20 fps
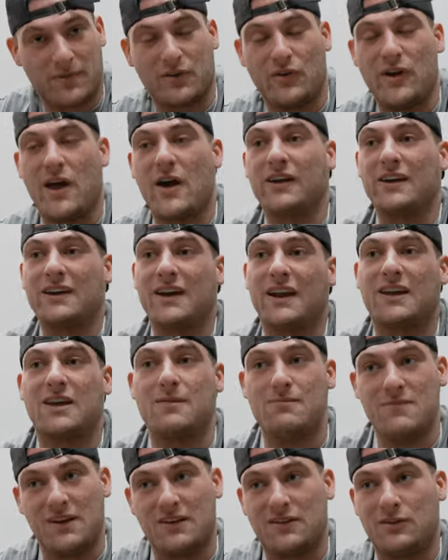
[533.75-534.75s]
So now I can kind of
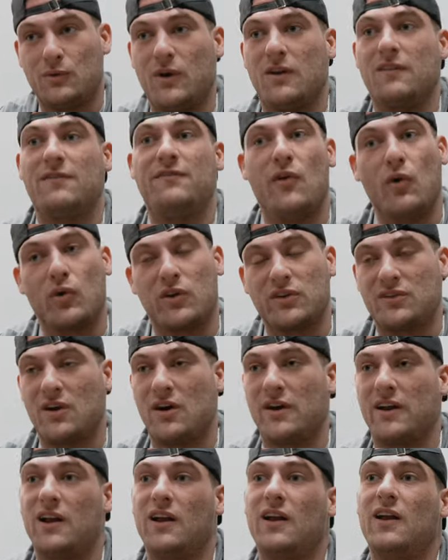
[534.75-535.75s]
commit to it, focus
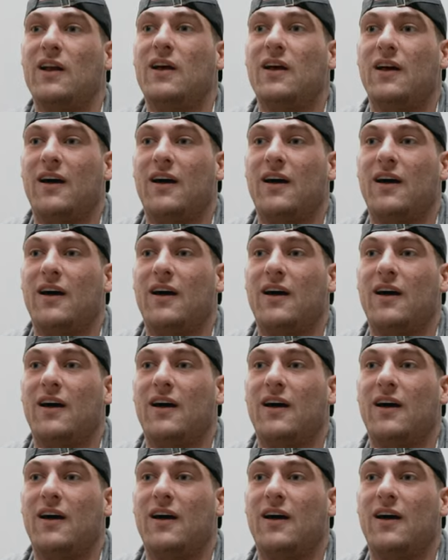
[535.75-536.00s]
on it,